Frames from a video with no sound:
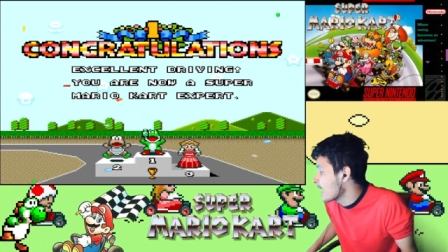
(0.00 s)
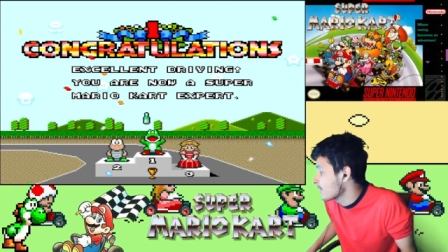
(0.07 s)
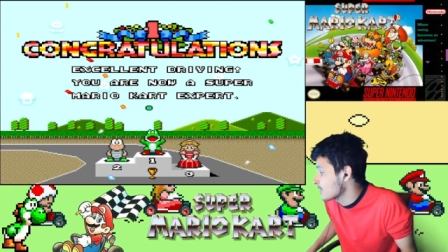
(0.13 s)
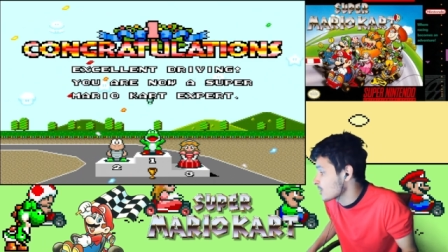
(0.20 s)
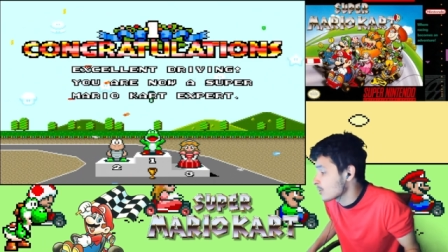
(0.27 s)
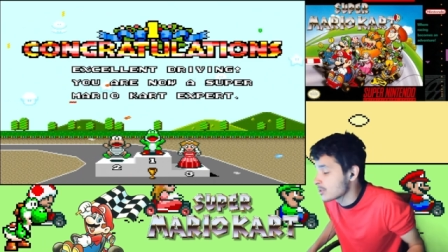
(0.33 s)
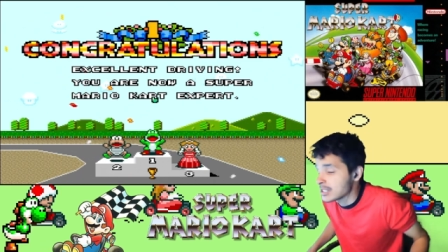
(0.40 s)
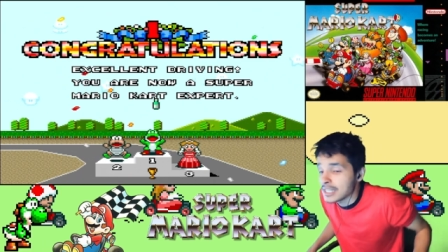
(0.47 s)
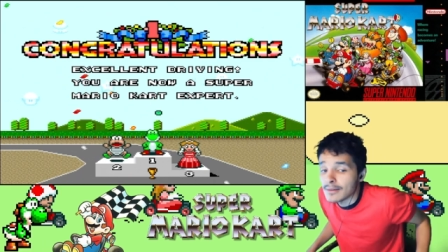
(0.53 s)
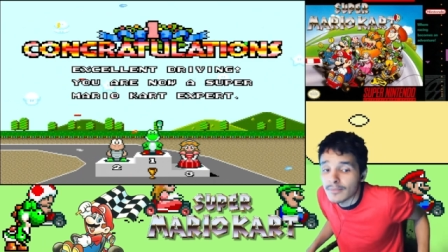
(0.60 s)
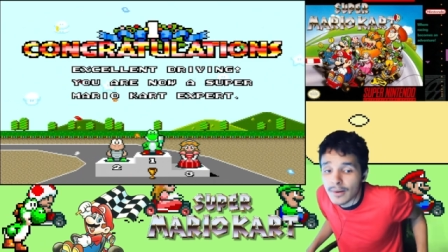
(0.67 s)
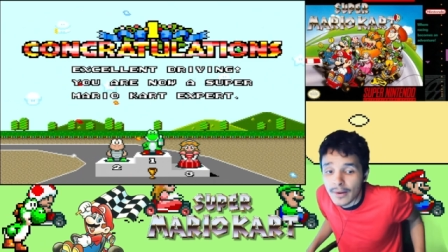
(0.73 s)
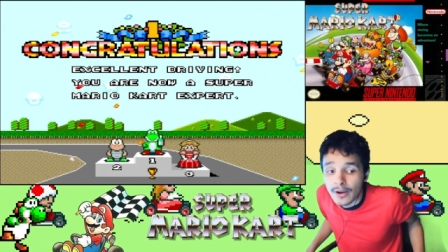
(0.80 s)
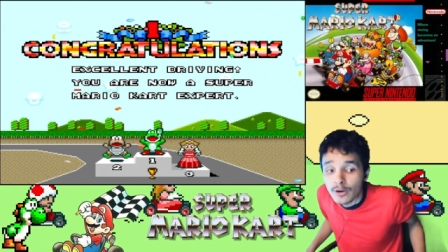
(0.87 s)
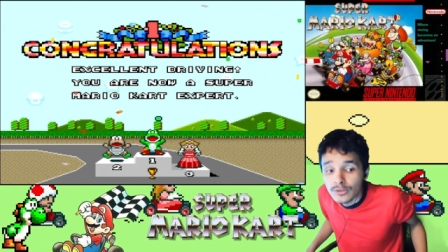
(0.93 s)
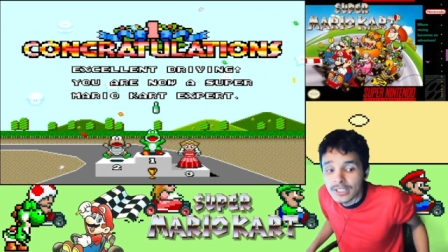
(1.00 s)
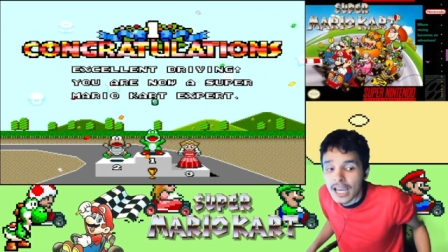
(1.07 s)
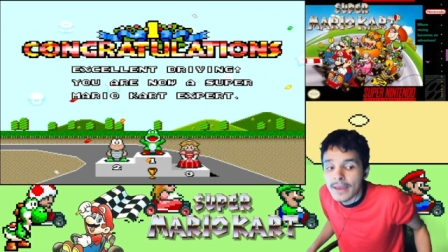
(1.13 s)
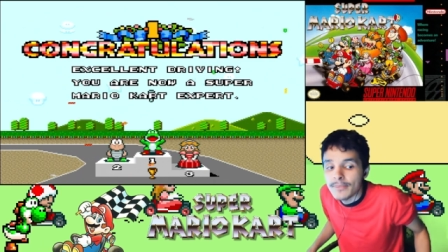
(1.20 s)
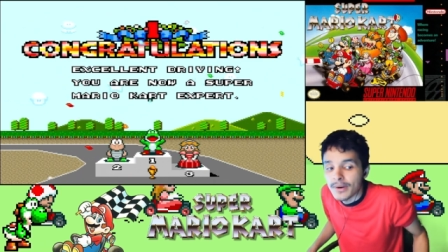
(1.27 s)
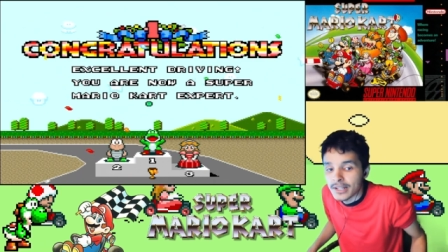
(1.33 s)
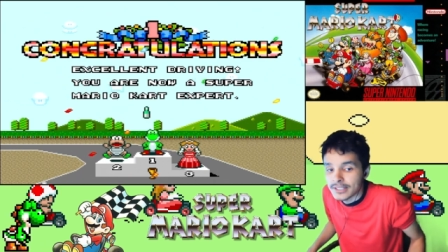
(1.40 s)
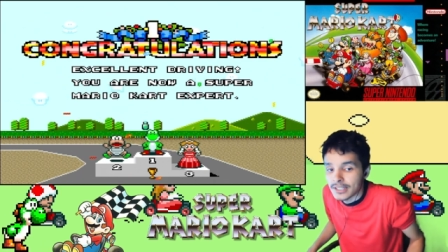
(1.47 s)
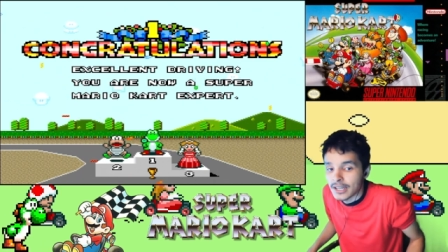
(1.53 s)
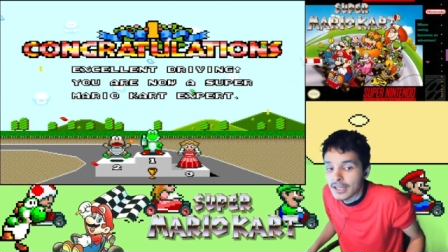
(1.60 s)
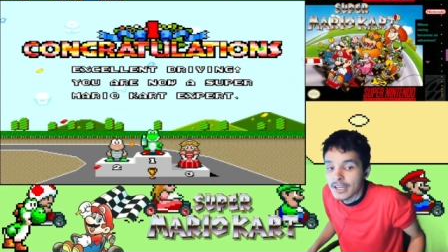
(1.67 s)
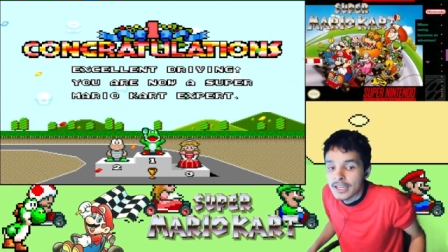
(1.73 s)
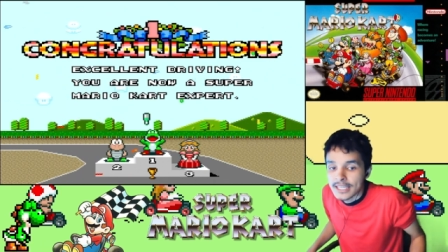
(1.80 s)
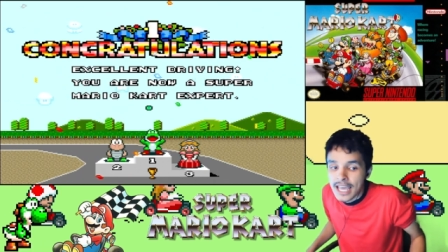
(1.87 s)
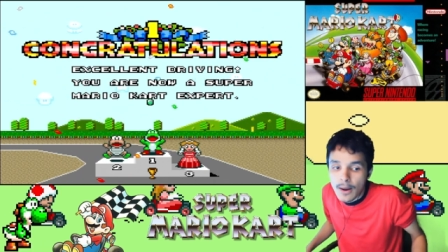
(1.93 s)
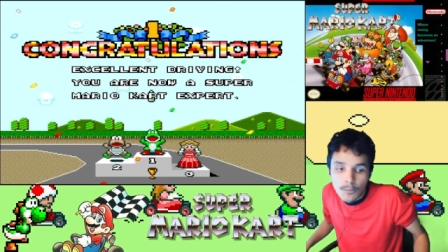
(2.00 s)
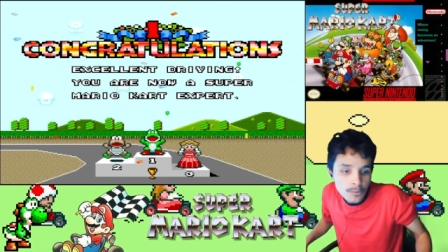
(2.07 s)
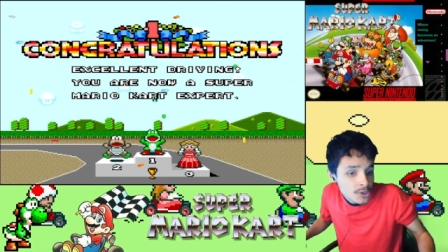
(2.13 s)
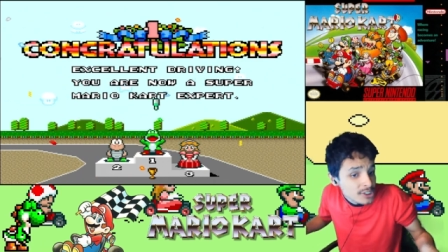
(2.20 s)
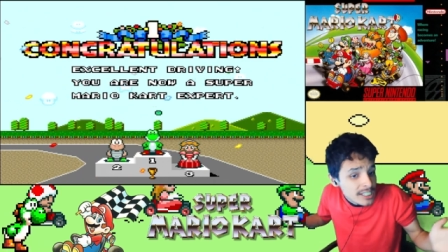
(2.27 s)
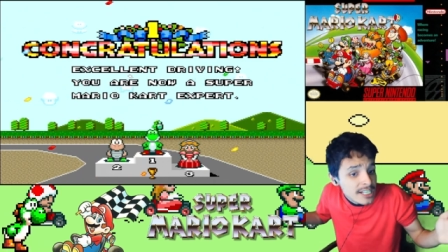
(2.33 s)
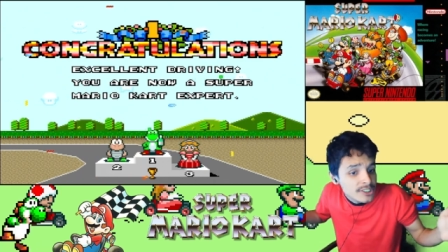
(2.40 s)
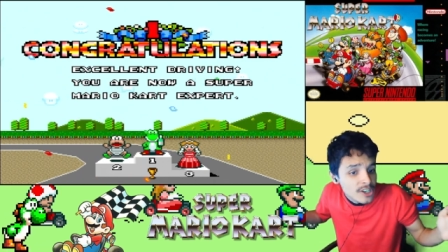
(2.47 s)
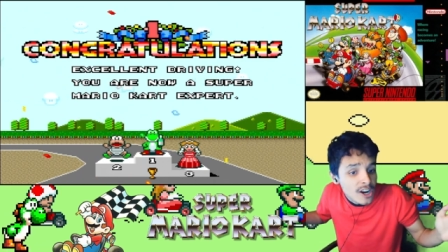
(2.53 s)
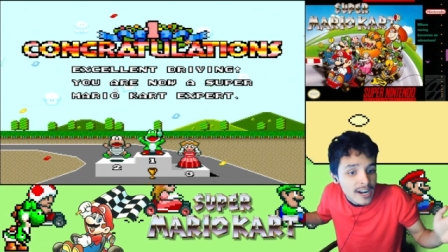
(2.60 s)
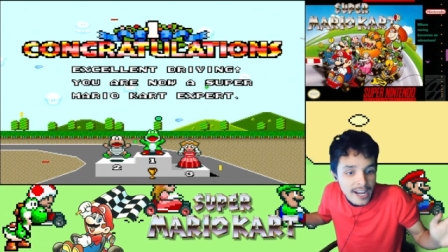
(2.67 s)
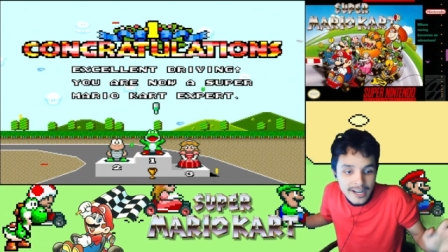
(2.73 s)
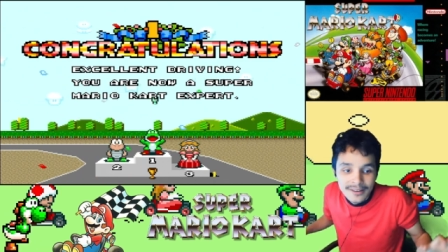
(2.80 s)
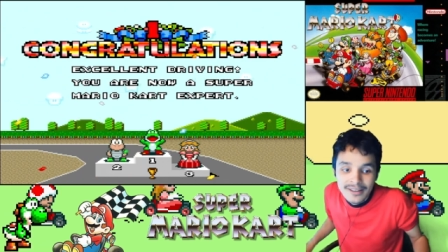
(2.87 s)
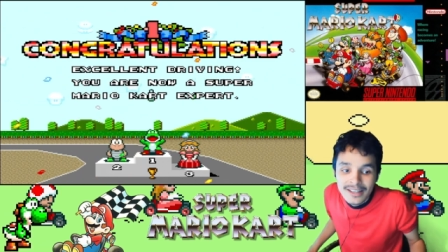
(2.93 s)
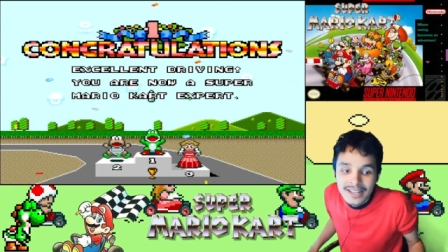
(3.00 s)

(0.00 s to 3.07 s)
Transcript: have to go see my own time. But uh, yeah, we're just getting started.